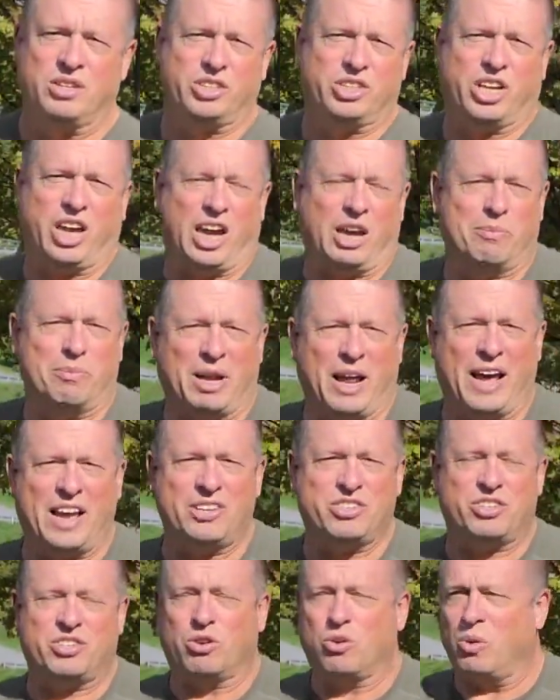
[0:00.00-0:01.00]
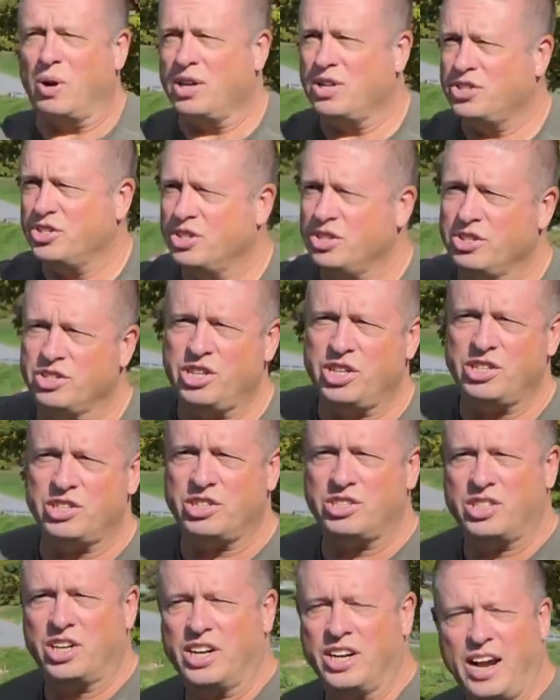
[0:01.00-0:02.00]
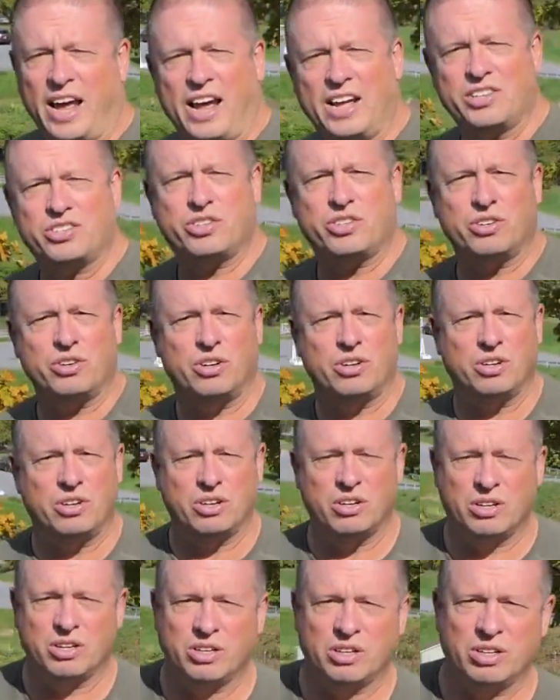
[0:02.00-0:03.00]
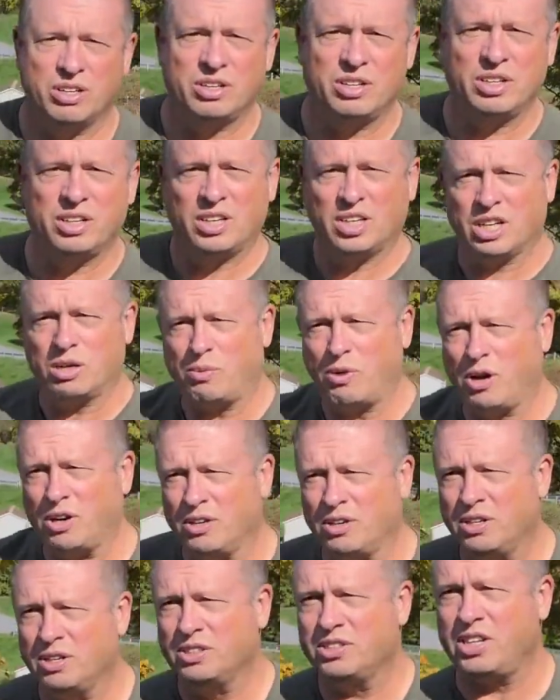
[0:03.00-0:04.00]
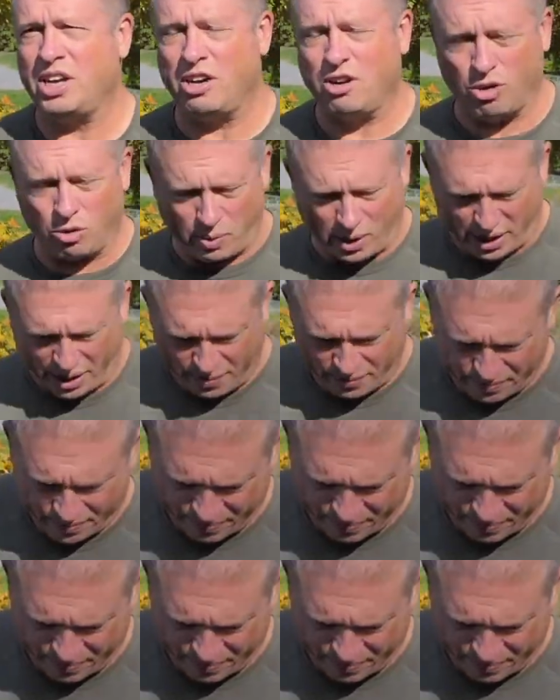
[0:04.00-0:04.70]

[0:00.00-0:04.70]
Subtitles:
came and asked her question. Jesus didn't answer. Come on, send her away.